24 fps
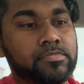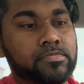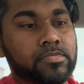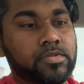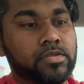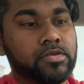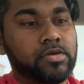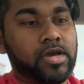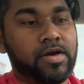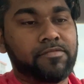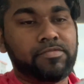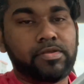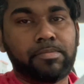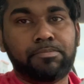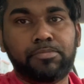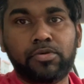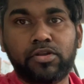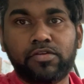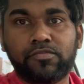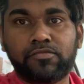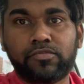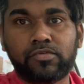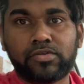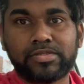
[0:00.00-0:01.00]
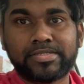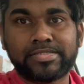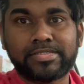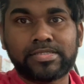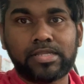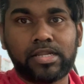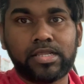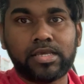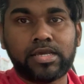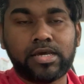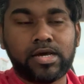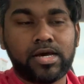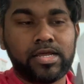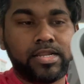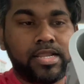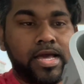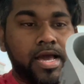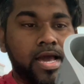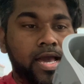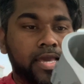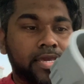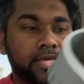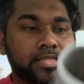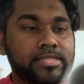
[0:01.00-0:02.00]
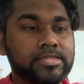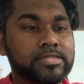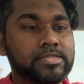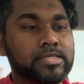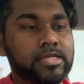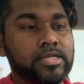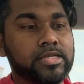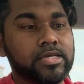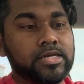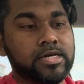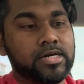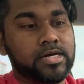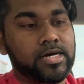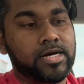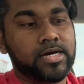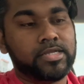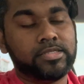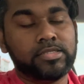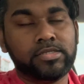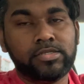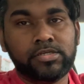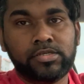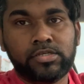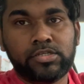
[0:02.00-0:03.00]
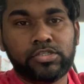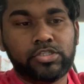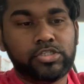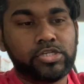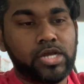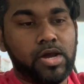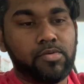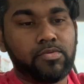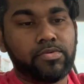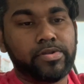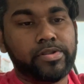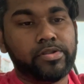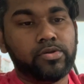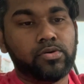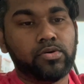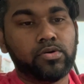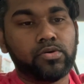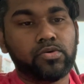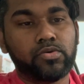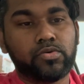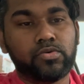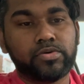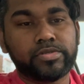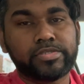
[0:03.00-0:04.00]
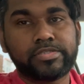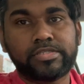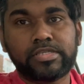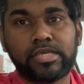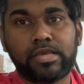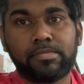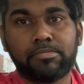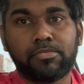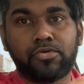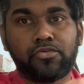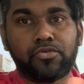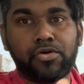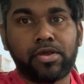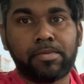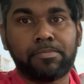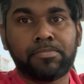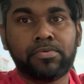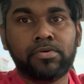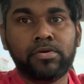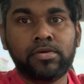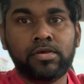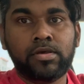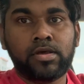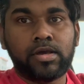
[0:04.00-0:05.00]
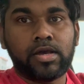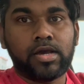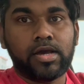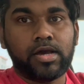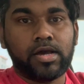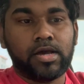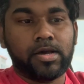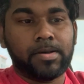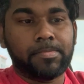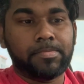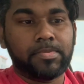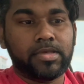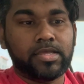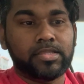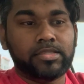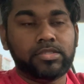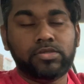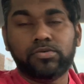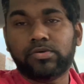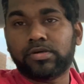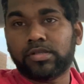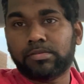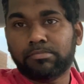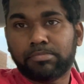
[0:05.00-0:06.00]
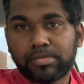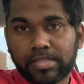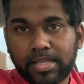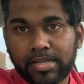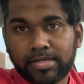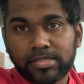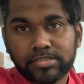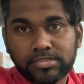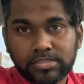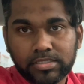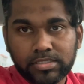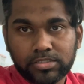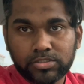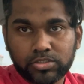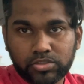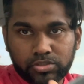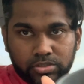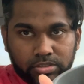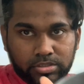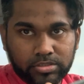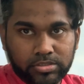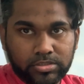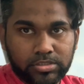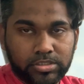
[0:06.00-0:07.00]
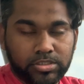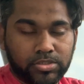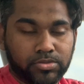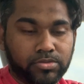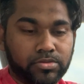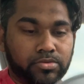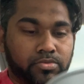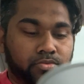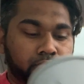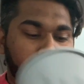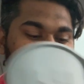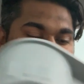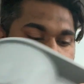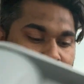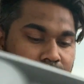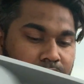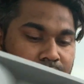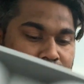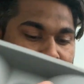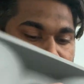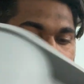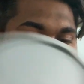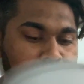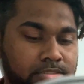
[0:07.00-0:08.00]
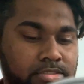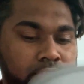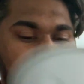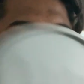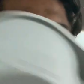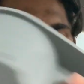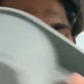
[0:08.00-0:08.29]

you have the beautiful silicone, high-end silicone Jawa logo, same grip, and you can blend this into your interior really nice.